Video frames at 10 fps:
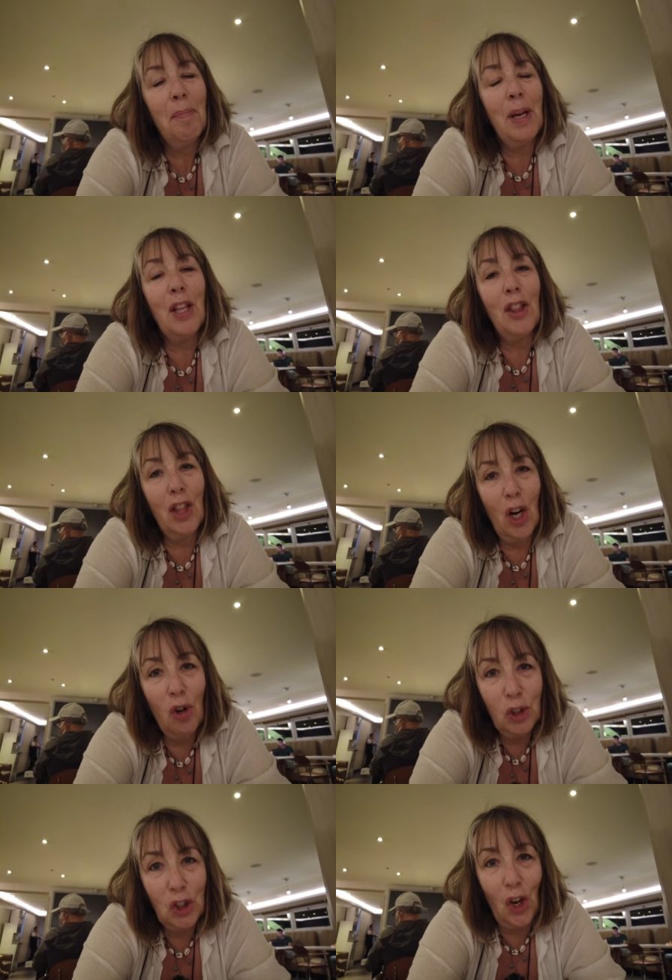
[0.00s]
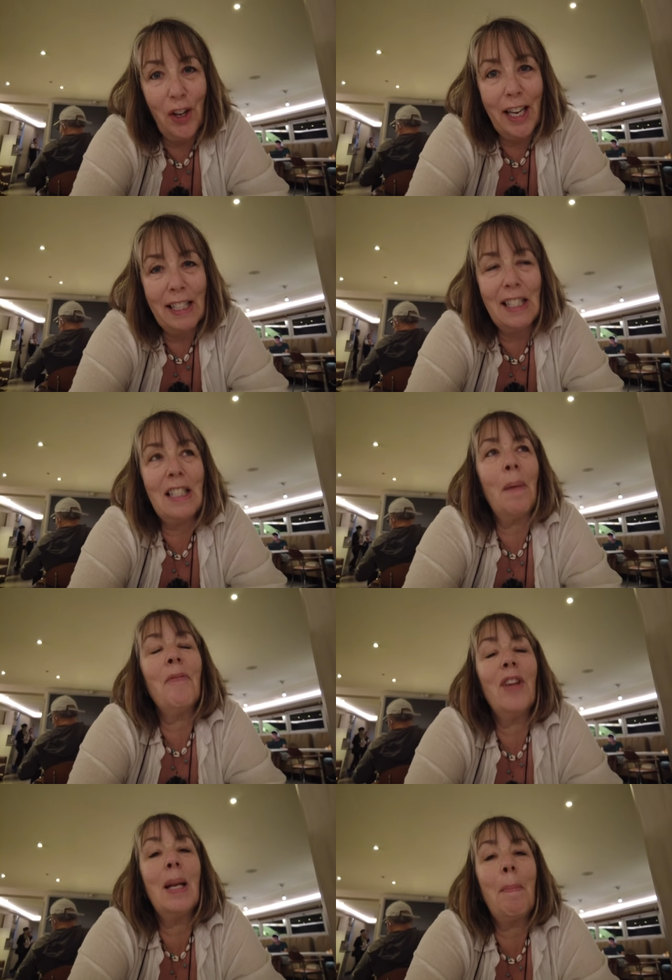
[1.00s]
but the long shot is, is I'm
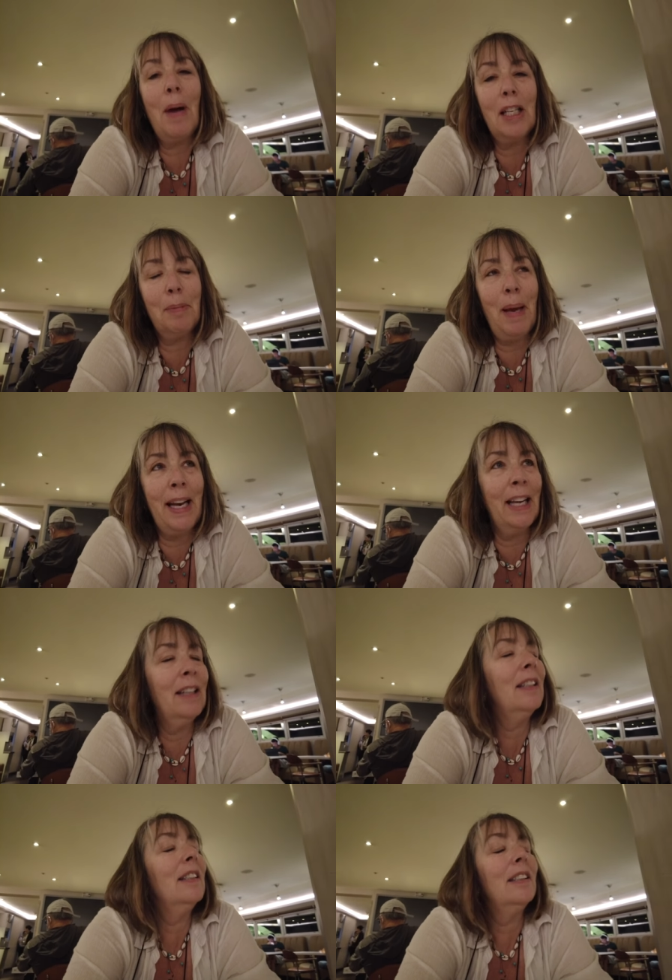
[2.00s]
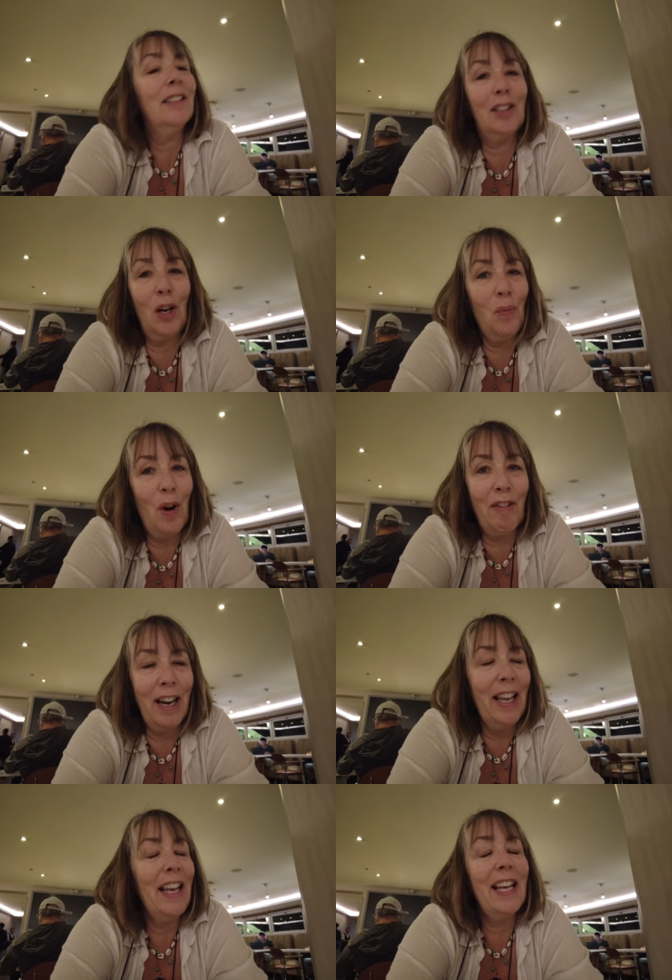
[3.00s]
feeling much better. Don't
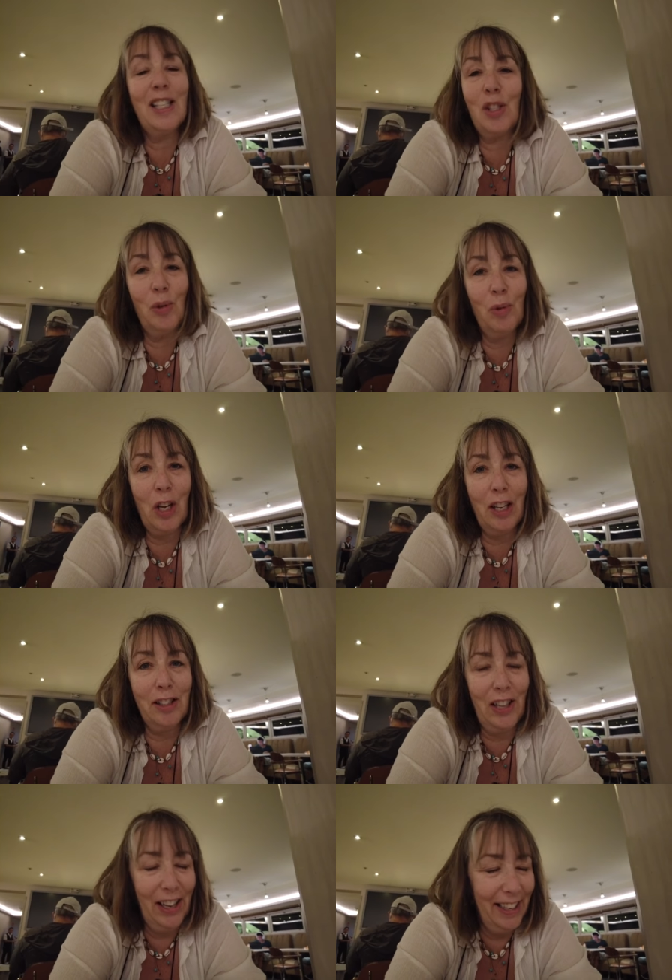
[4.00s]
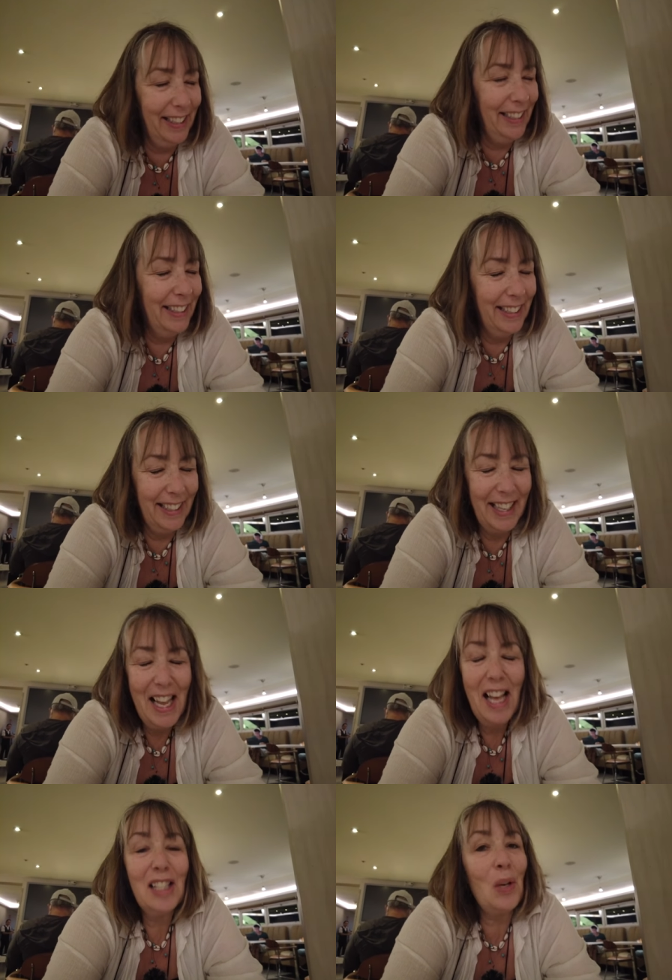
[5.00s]
worry, it's all good.
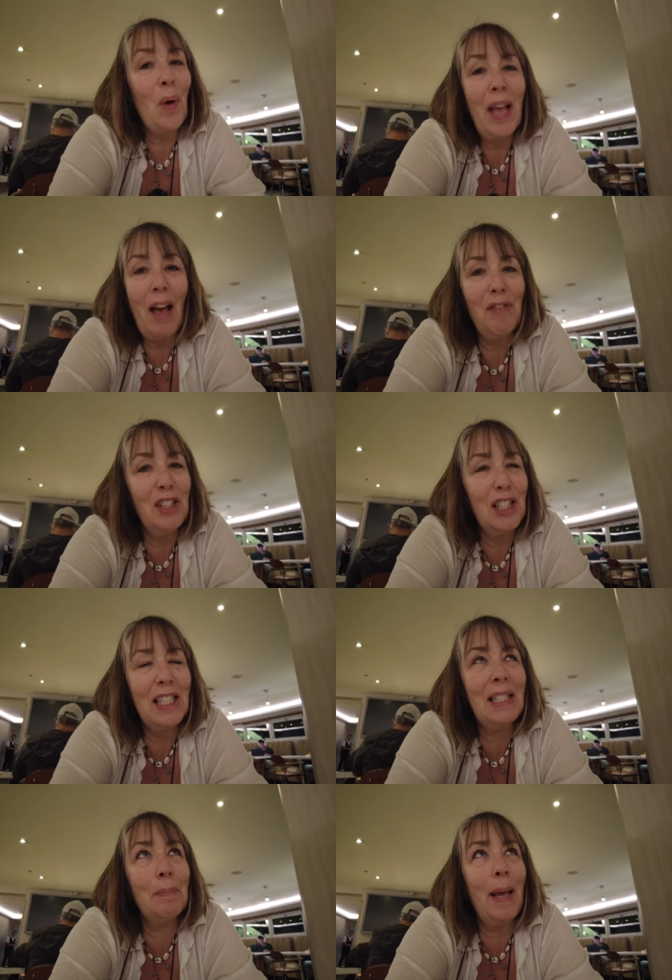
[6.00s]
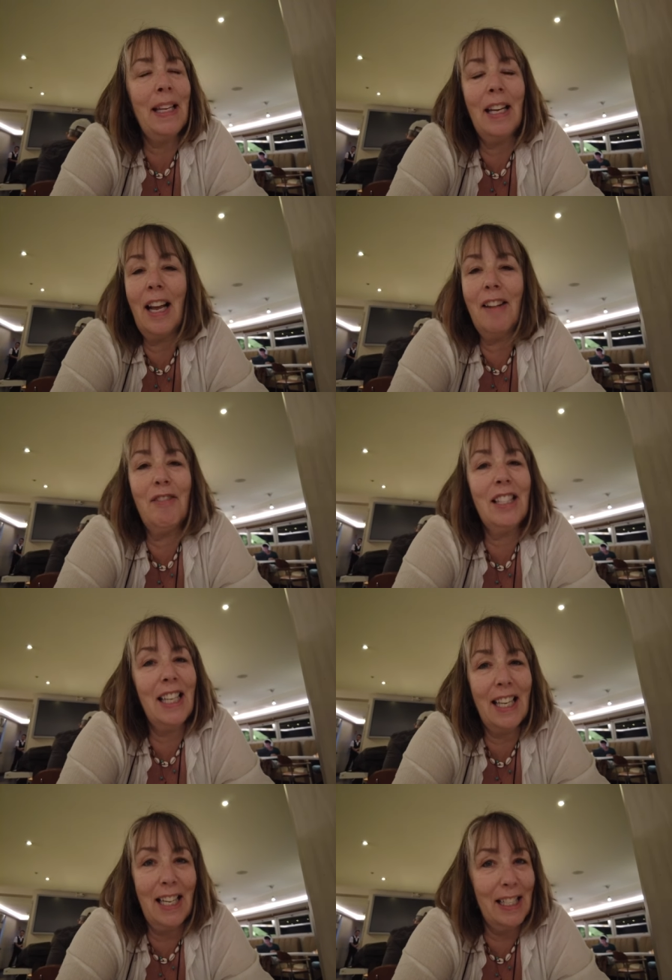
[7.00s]
So I haven't just spent a
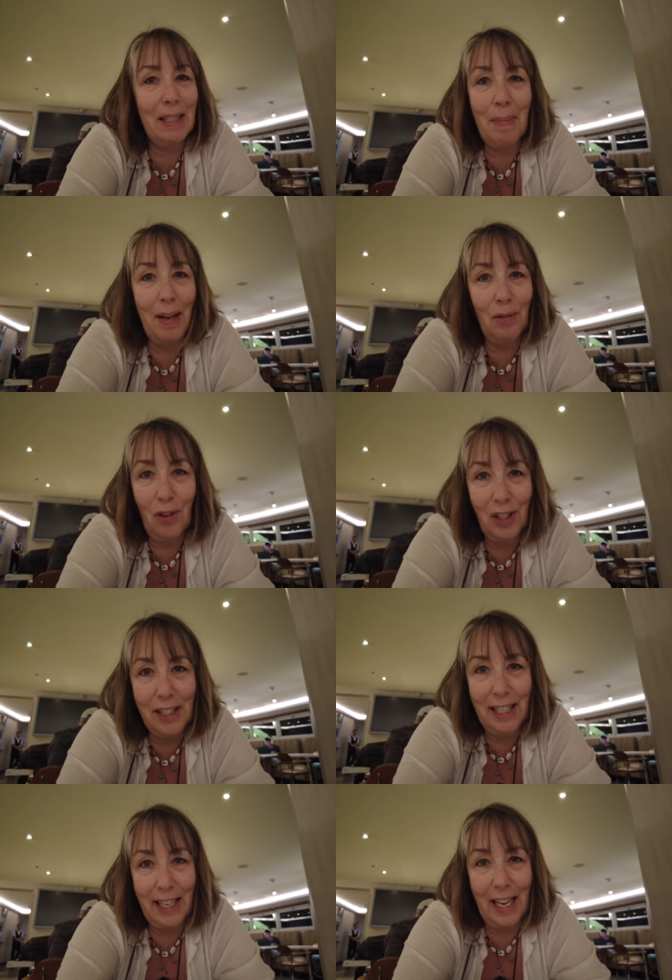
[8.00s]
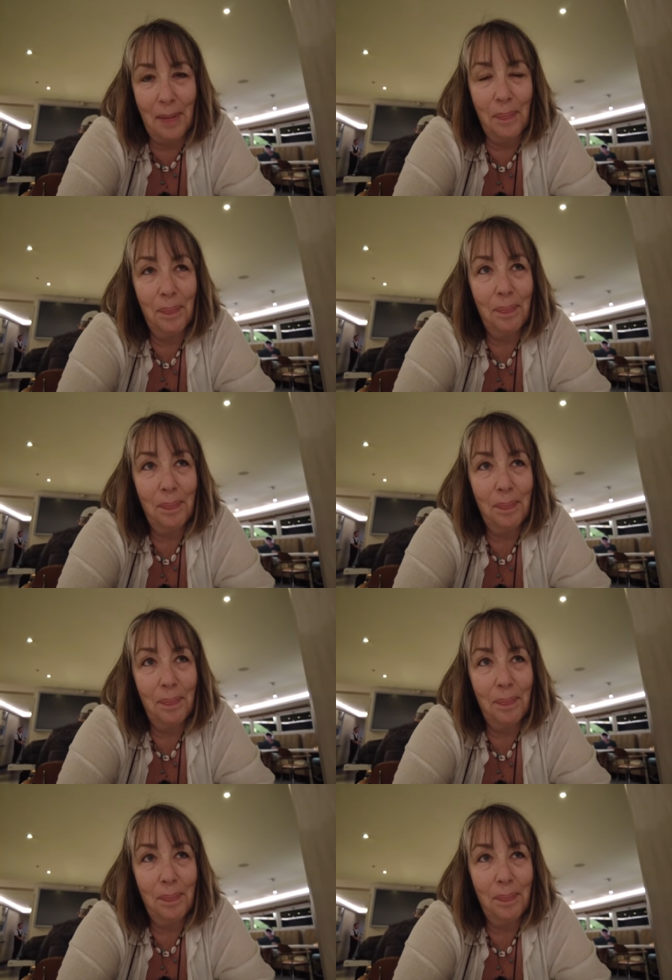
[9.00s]
ridiculous amount on a ticket,